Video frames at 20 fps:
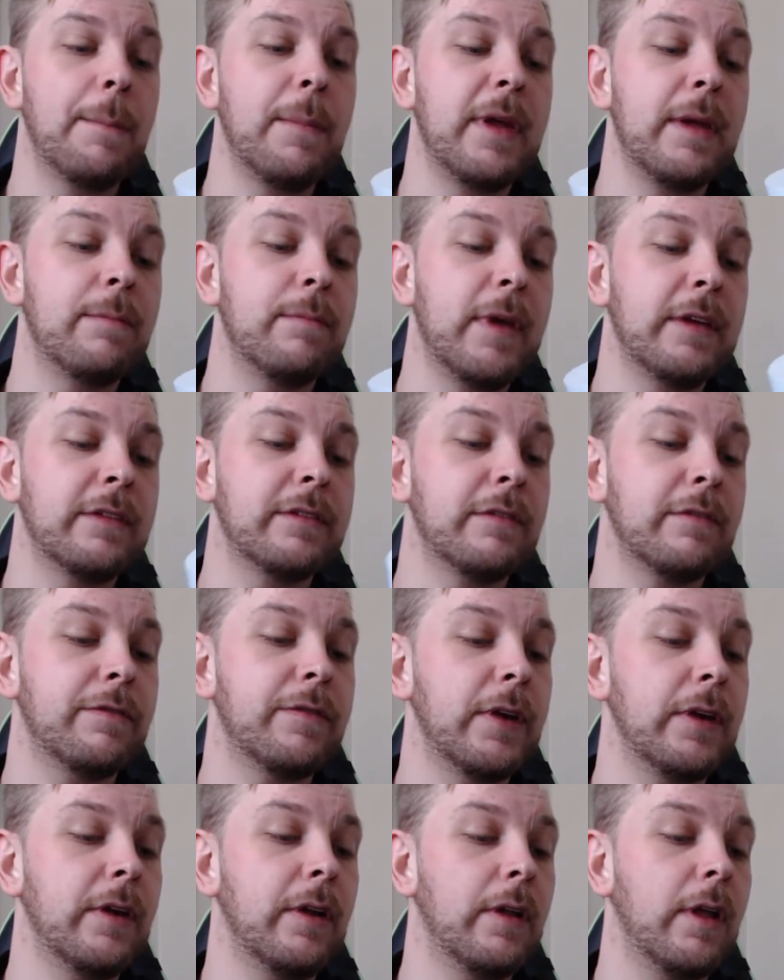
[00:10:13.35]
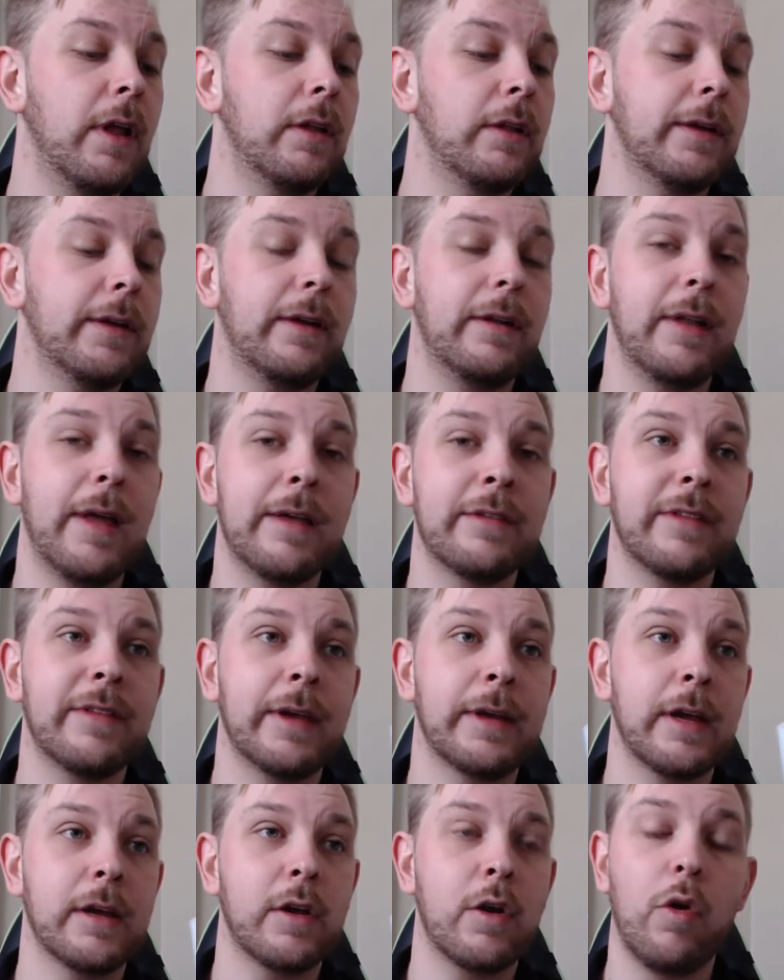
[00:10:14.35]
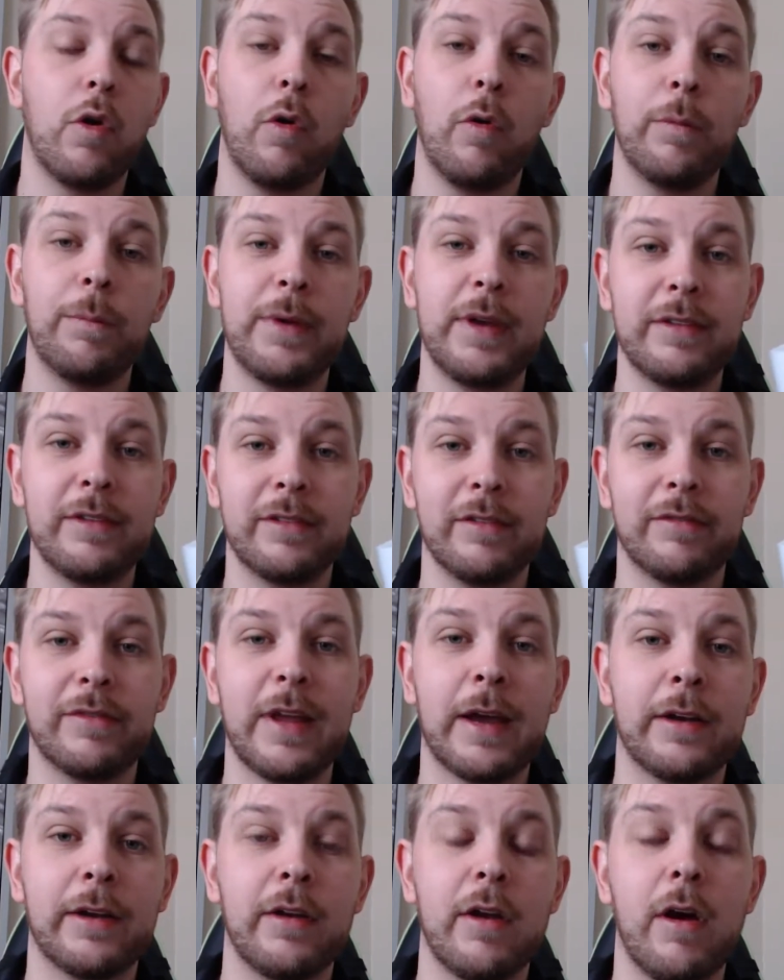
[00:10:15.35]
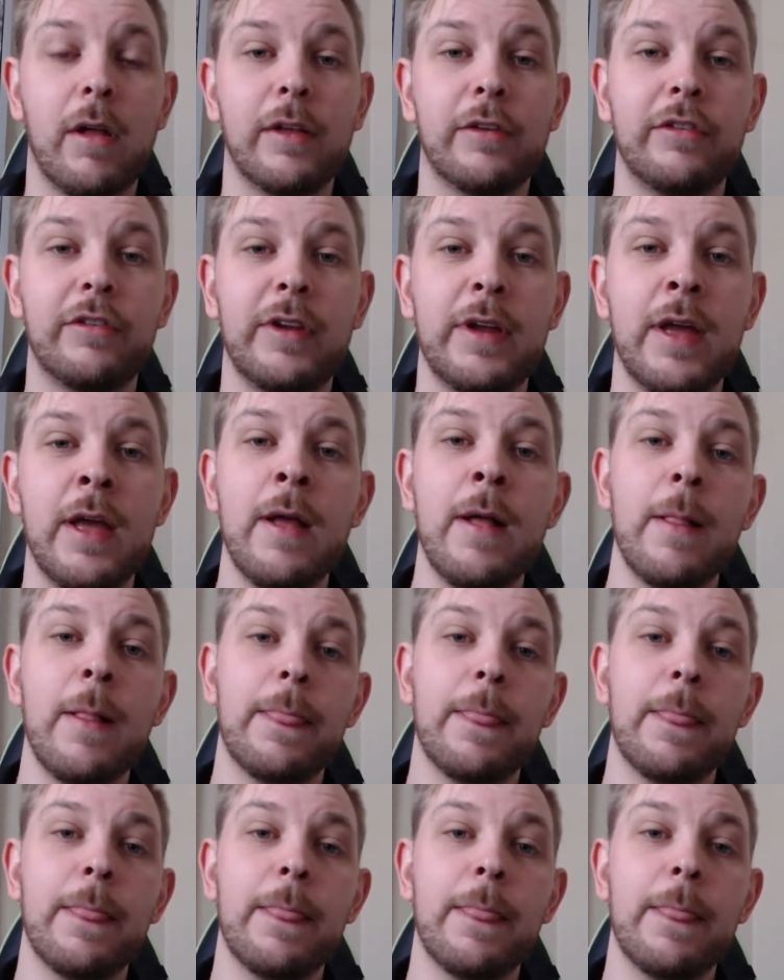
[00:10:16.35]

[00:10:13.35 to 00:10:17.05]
It makes it feel a little less like a cold piece of technology.